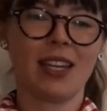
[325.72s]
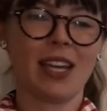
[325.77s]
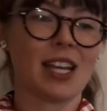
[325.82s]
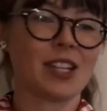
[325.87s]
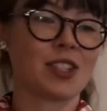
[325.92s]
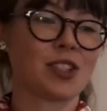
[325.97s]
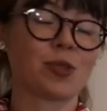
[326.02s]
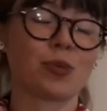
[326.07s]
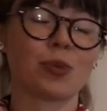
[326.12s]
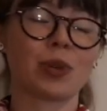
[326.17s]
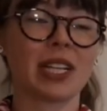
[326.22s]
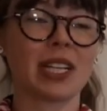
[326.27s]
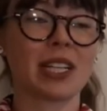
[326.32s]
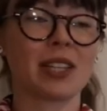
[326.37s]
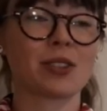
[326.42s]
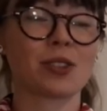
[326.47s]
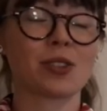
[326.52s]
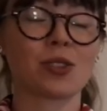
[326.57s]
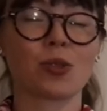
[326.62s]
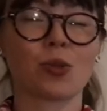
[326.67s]
As you're reading
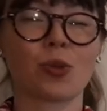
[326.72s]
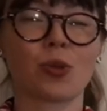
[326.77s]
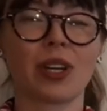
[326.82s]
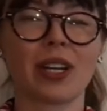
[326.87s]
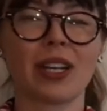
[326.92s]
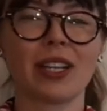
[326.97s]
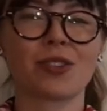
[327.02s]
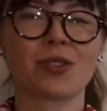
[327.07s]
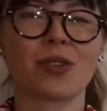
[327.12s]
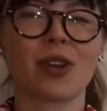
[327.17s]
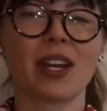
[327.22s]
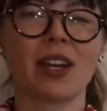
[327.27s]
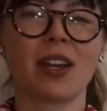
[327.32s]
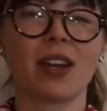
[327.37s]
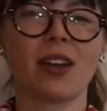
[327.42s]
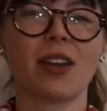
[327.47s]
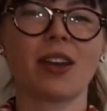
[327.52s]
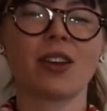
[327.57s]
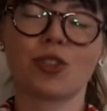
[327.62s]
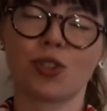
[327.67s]
the story, try
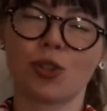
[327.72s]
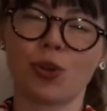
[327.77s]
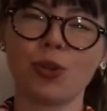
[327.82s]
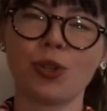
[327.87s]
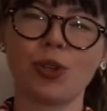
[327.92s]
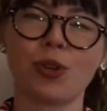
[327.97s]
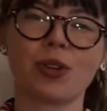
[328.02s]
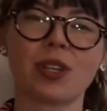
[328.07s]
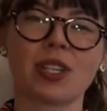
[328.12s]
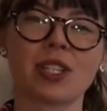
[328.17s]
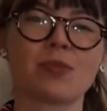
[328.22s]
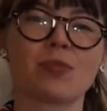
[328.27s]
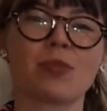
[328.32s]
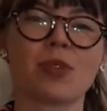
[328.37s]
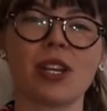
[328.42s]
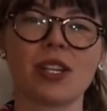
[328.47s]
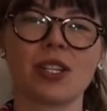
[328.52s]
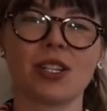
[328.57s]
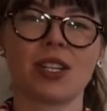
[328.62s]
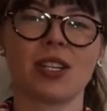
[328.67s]
to show your
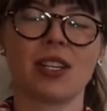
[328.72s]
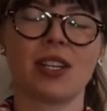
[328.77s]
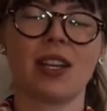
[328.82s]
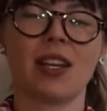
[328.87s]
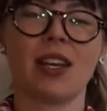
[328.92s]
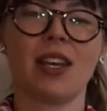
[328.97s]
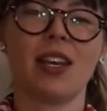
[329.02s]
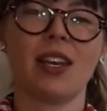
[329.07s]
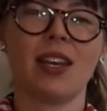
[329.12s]
expression